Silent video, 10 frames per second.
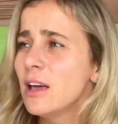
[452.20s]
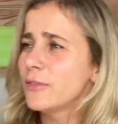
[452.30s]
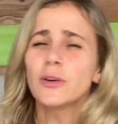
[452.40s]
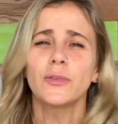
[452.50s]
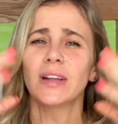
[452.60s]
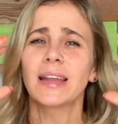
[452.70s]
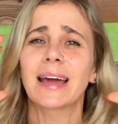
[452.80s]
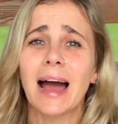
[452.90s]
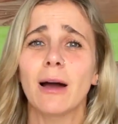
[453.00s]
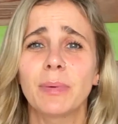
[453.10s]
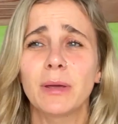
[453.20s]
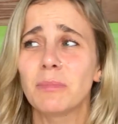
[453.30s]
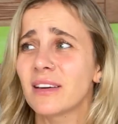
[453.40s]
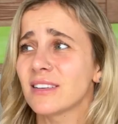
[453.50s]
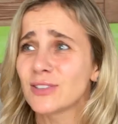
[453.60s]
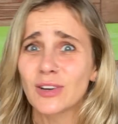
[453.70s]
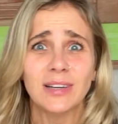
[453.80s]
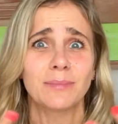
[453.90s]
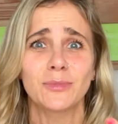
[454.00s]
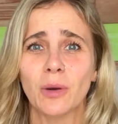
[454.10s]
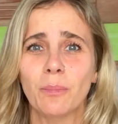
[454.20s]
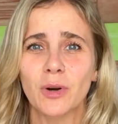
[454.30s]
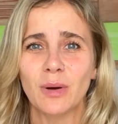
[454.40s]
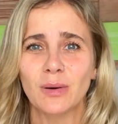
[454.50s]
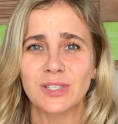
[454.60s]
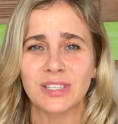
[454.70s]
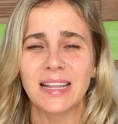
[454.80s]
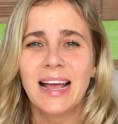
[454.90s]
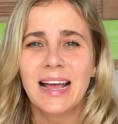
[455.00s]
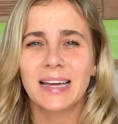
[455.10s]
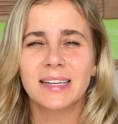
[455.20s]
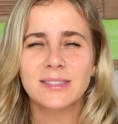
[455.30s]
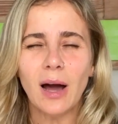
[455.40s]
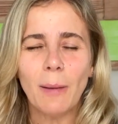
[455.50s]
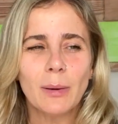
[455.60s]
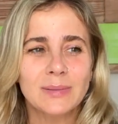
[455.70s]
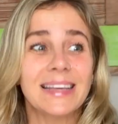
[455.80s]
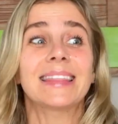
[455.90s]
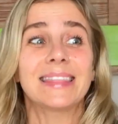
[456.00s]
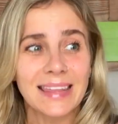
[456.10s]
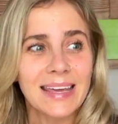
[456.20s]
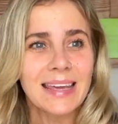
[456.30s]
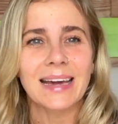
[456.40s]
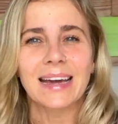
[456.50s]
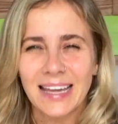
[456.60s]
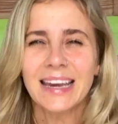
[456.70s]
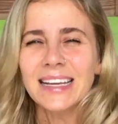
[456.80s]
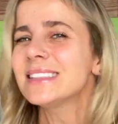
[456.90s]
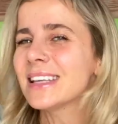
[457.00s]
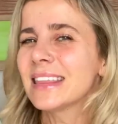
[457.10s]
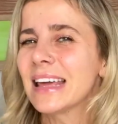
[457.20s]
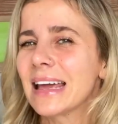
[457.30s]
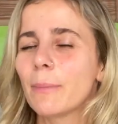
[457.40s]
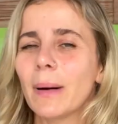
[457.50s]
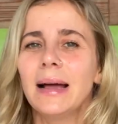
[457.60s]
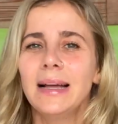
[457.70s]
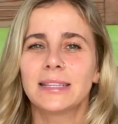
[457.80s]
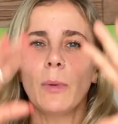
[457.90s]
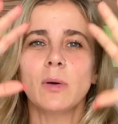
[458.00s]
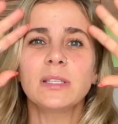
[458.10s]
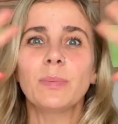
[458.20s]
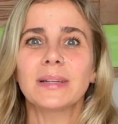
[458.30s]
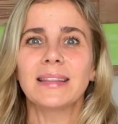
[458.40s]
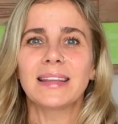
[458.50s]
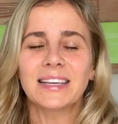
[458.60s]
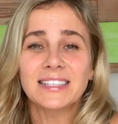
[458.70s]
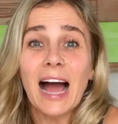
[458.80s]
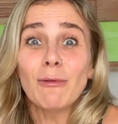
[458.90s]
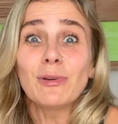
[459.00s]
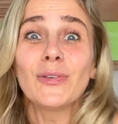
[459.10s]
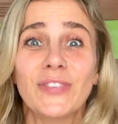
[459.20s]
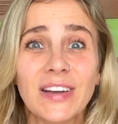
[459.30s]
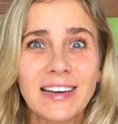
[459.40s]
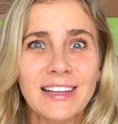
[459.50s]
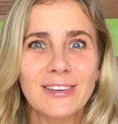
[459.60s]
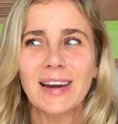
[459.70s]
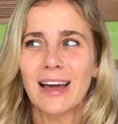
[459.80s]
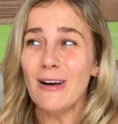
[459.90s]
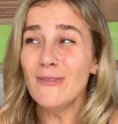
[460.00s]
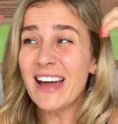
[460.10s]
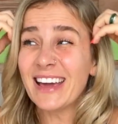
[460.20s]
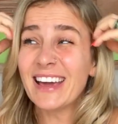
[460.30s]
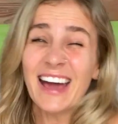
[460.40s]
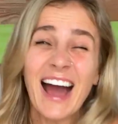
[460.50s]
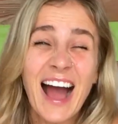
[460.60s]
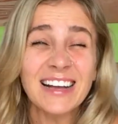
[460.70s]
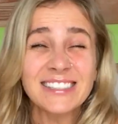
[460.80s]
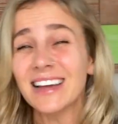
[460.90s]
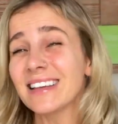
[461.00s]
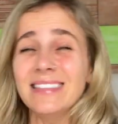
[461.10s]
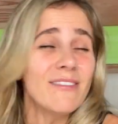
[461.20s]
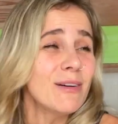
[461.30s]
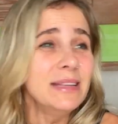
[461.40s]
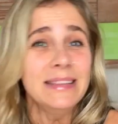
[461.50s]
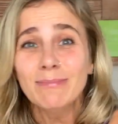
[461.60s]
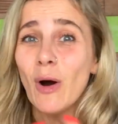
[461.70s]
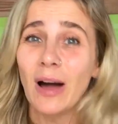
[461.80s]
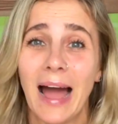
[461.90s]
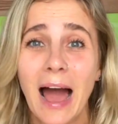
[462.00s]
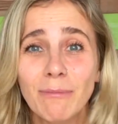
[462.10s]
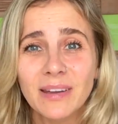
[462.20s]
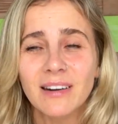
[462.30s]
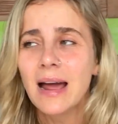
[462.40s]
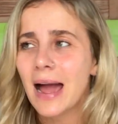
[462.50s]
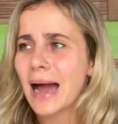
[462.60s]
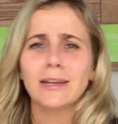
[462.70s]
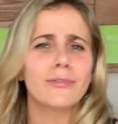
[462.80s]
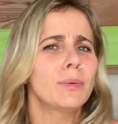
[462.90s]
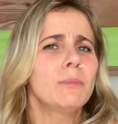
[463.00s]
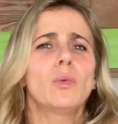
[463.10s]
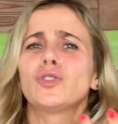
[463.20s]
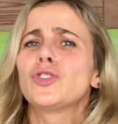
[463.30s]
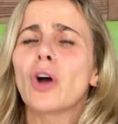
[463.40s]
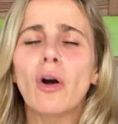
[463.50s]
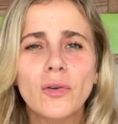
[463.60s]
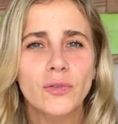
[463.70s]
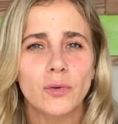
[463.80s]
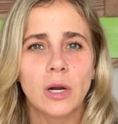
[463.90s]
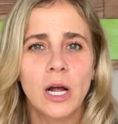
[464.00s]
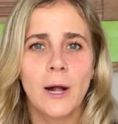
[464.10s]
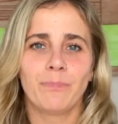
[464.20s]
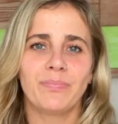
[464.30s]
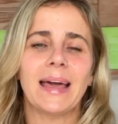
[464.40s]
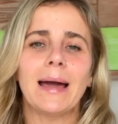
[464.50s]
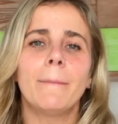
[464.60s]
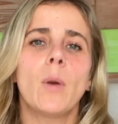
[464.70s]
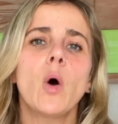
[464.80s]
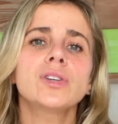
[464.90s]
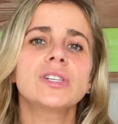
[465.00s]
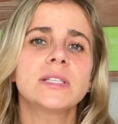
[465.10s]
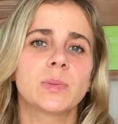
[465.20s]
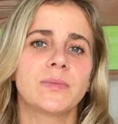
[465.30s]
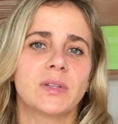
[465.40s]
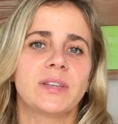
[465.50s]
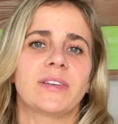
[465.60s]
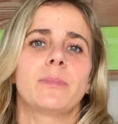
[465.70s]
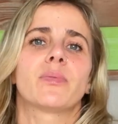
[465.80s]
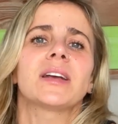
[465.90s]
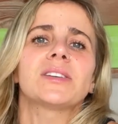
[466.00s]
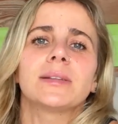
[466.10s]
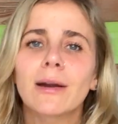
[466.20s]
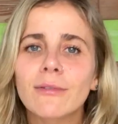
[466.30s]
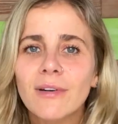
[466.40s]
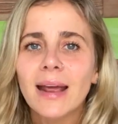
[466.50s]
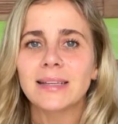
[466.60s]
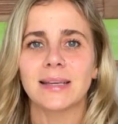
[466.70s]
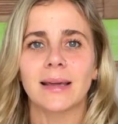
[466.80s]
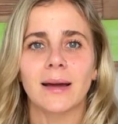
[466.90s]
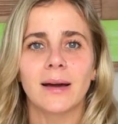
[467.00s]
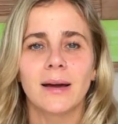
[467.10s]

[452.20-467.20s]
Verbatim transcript: if you're feeling happy because you got a job promotion it is not about the thing it is the thing but the most important thing is how you're feeling you're like oh my gosh i've never been more happier i've never been more joyful the emotions with you the vibration are rising